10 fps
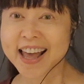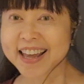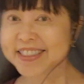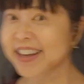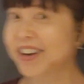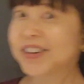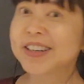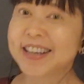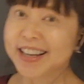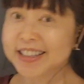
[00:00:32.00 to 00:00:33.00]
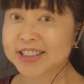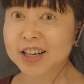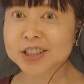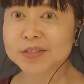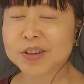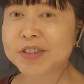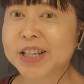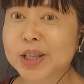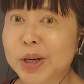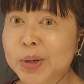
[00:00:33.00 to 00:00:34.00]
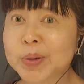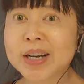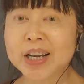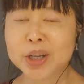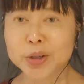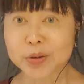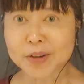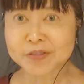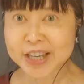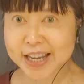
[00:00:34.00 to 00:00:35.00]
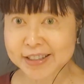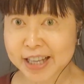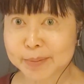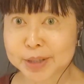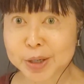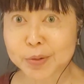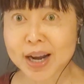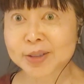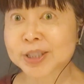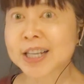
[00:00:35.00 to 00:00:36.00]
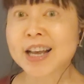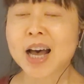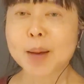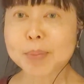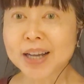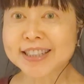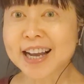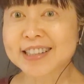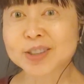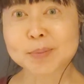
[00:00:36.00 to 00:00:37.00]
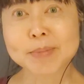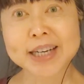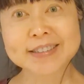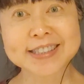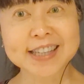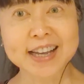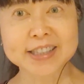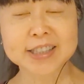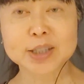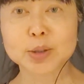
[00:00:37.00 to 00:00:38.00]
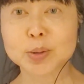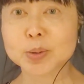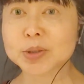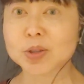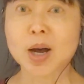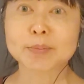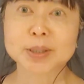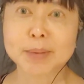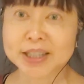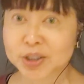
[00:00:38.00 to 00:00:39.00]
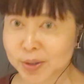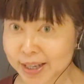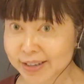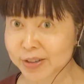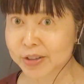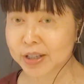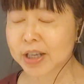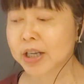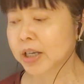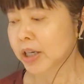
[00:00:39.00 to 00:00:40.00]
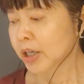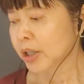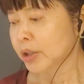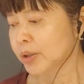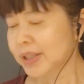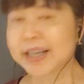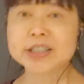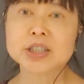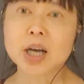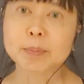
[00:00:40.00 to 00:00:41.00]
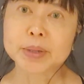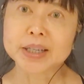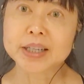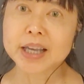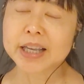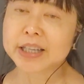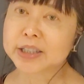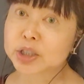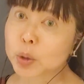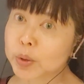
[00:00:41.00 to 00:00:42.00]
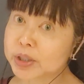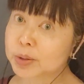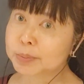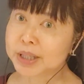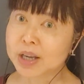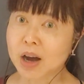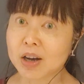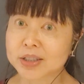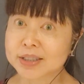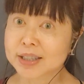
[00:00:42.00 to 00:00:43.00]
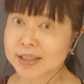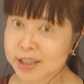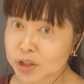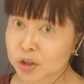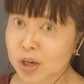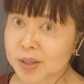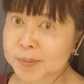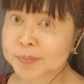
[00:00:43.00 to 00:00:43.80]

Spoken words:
Hey there, it's Dr. Vivian Lowe. You're on VLMD Rounds, a podcast on medical science and tools to optimize your health. Today's topic is going to be on cholesterol.